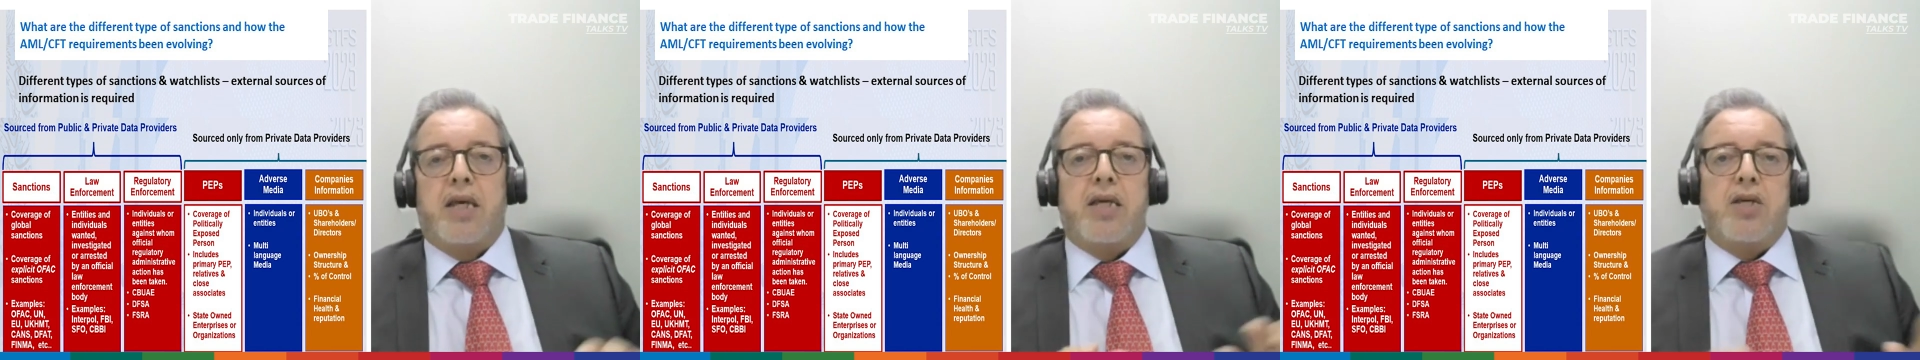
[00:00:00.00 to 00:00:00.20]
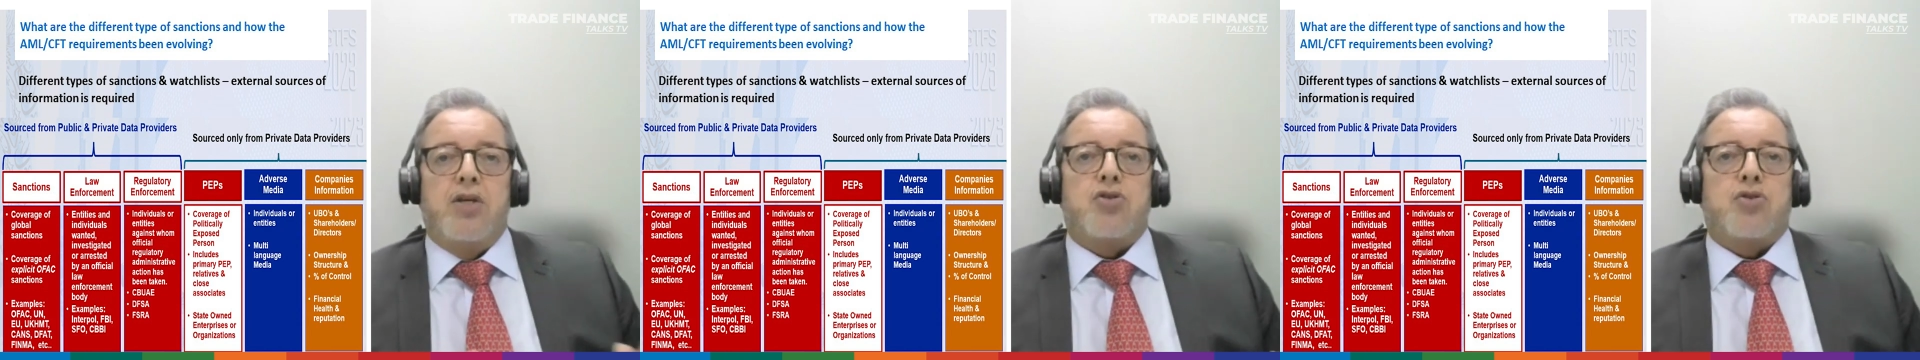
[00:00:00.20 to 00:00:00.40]

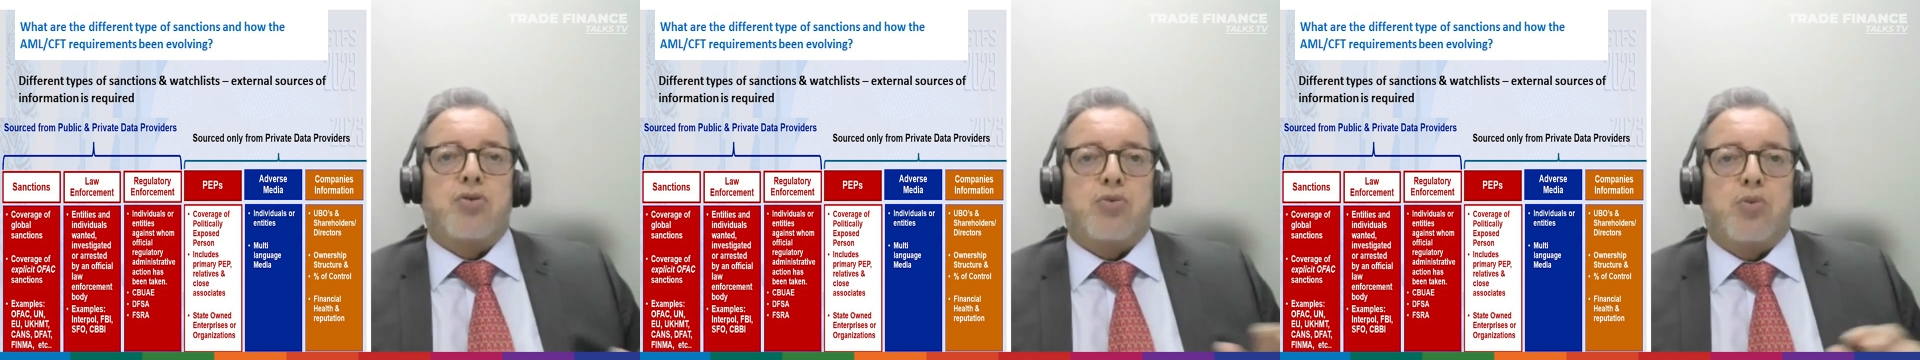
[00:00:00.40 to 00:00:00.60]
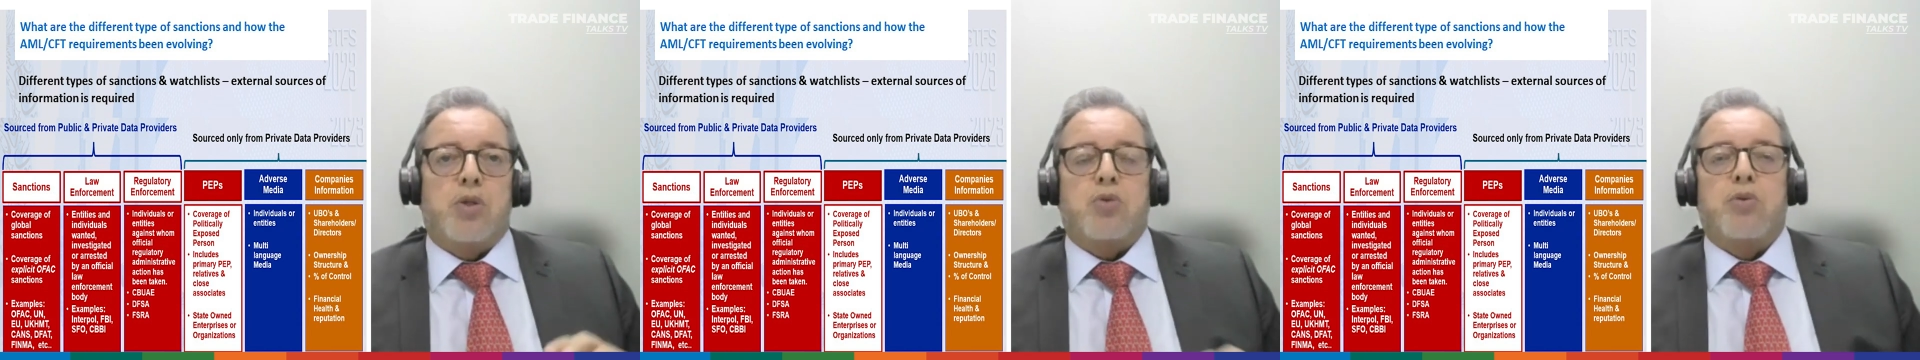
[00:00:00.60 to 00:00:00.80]
they
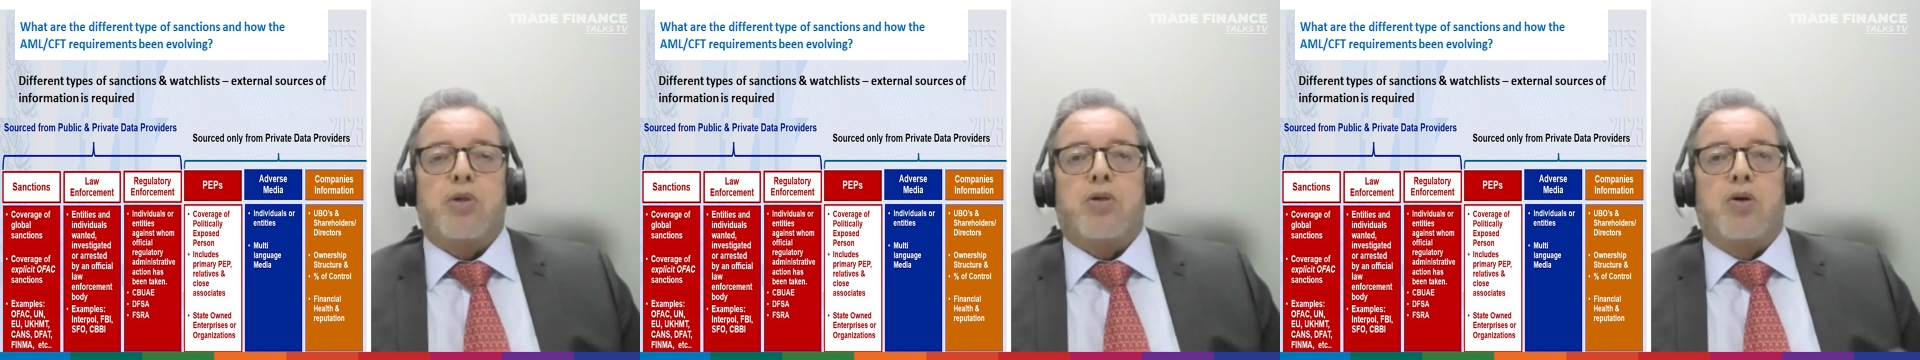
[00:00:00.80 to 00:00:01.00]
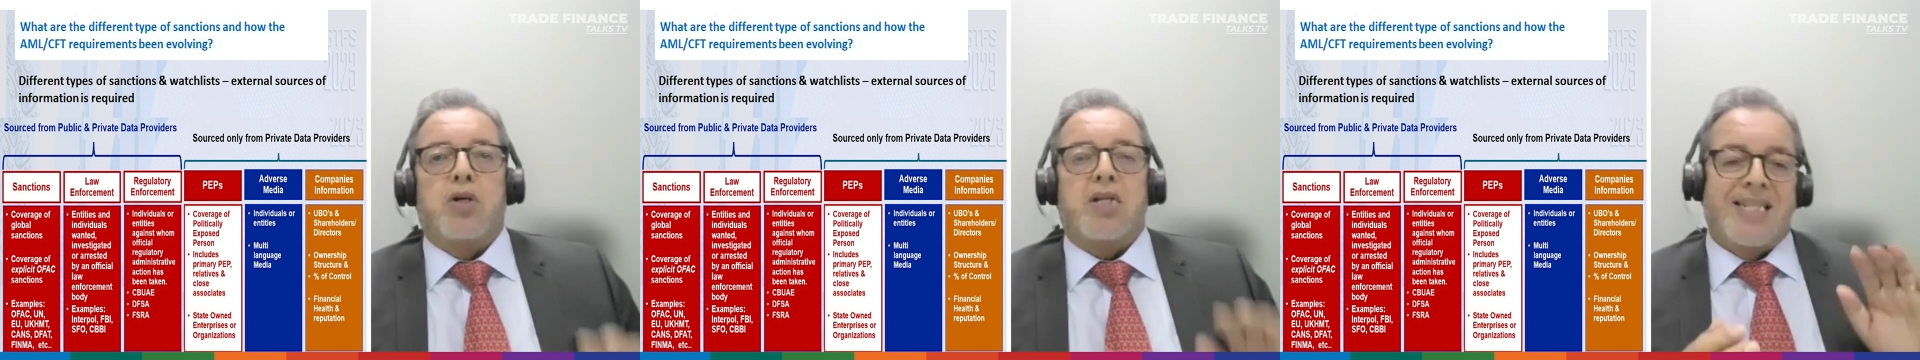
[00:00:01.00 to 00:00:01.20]
issued what
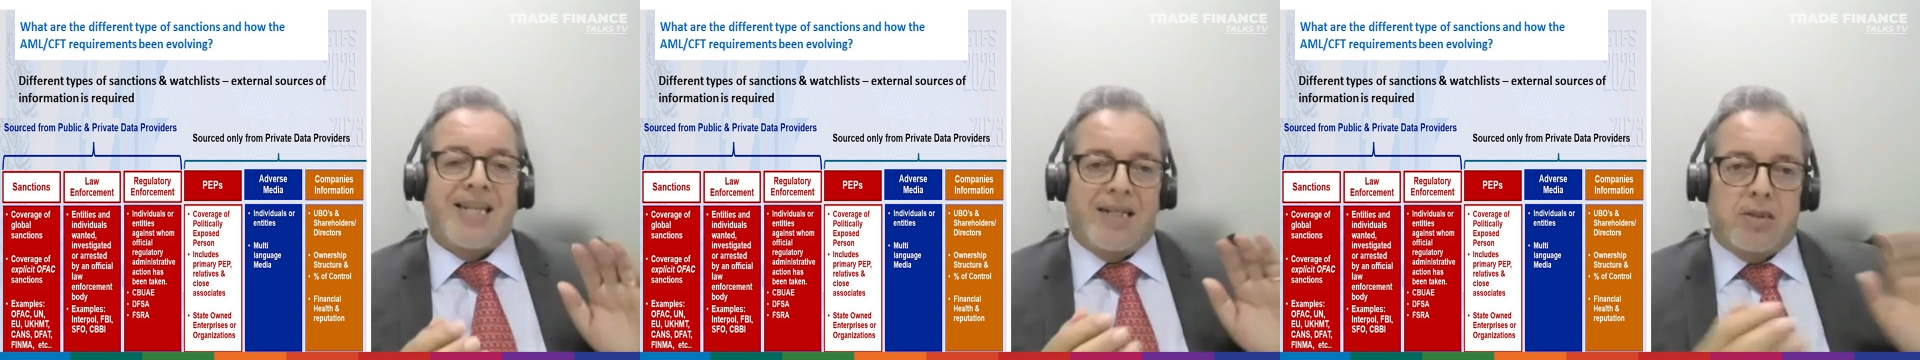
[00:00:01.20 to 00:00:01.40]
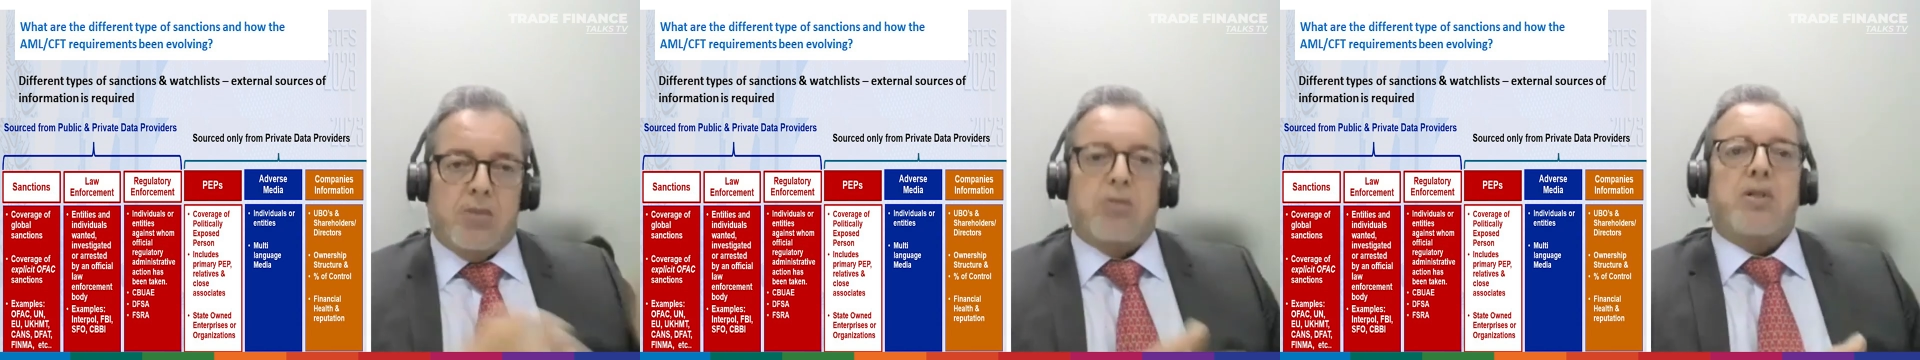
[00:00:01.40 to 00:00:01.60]
we call
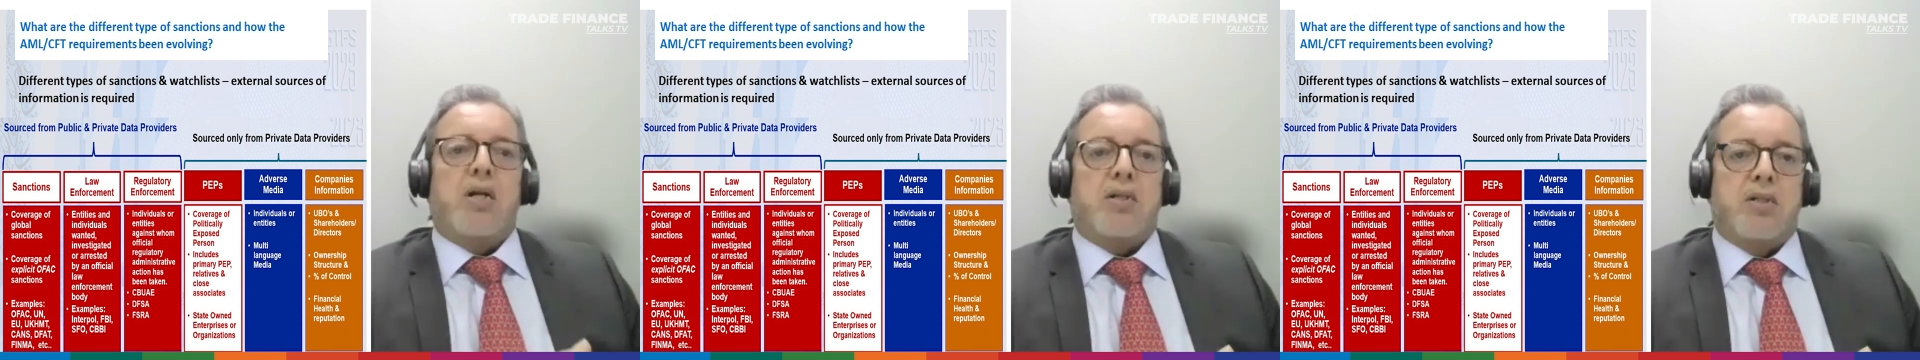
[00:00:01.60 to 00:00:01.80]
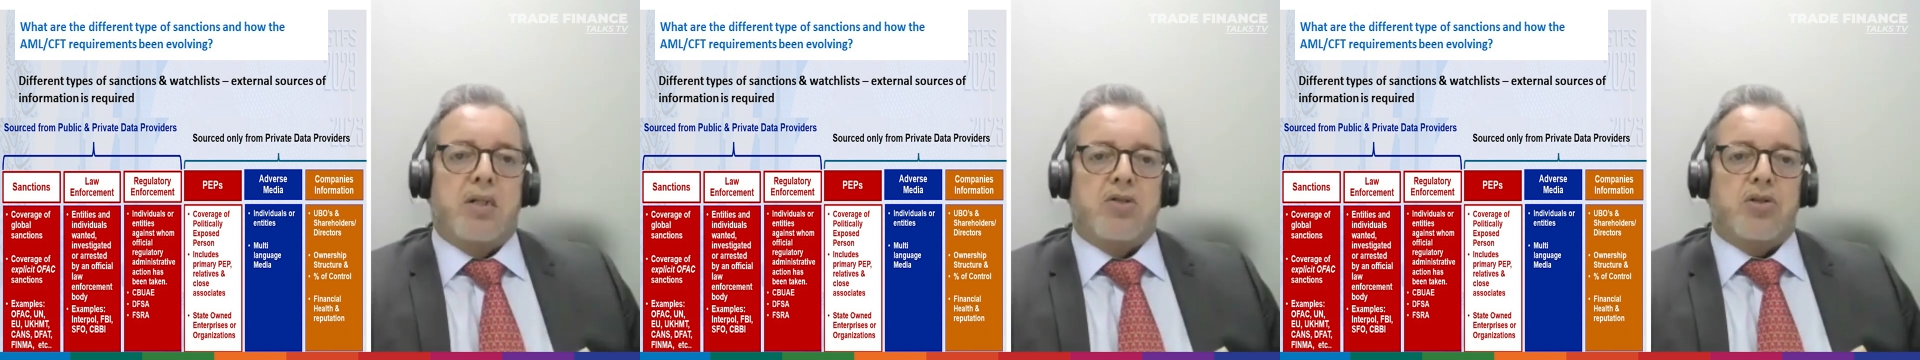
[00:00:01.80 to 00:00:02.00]

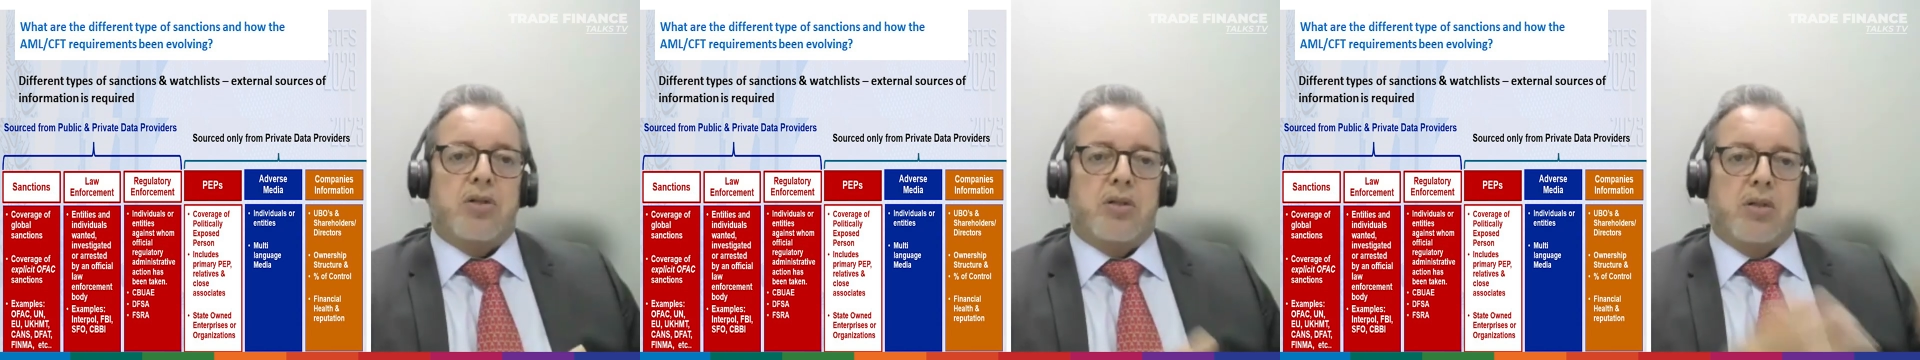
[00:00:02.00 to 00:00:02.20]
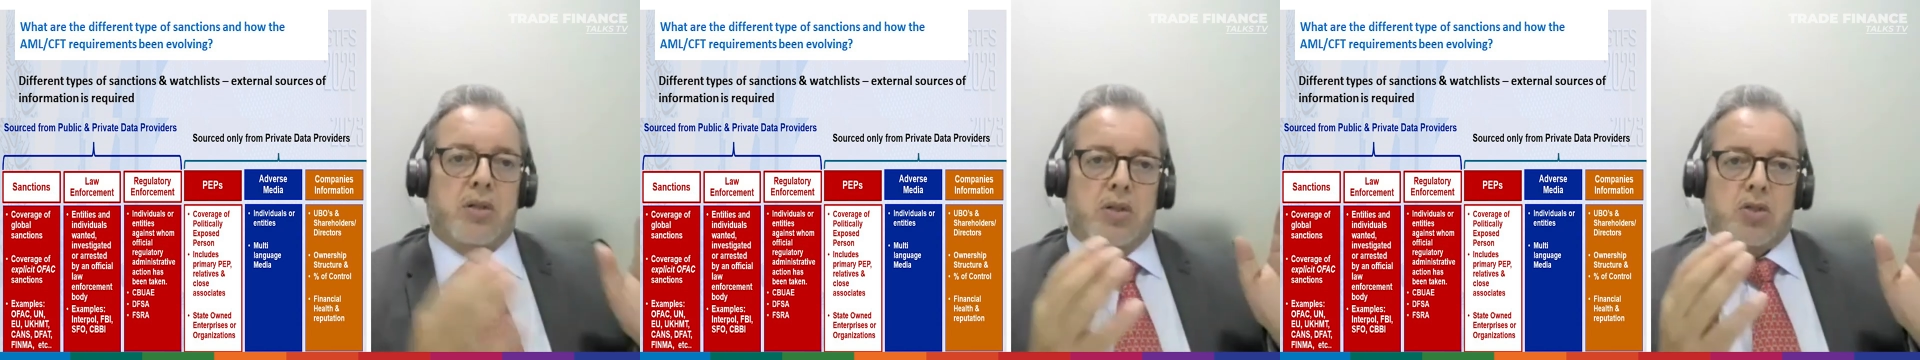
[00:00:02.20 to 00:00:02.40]
sectorial
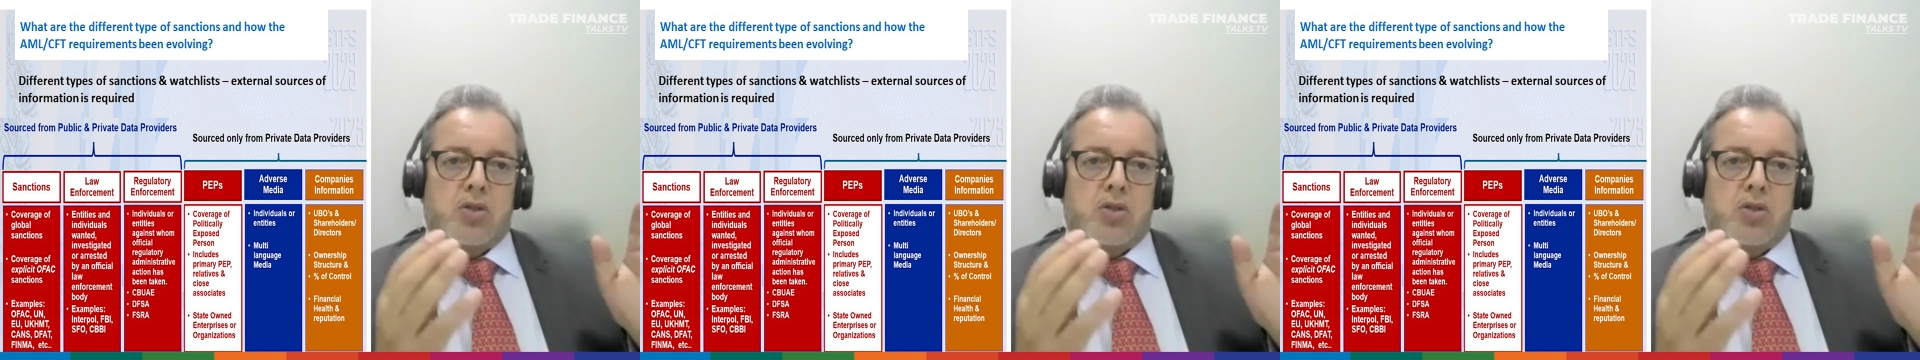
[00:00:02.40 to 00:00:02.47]
sanction.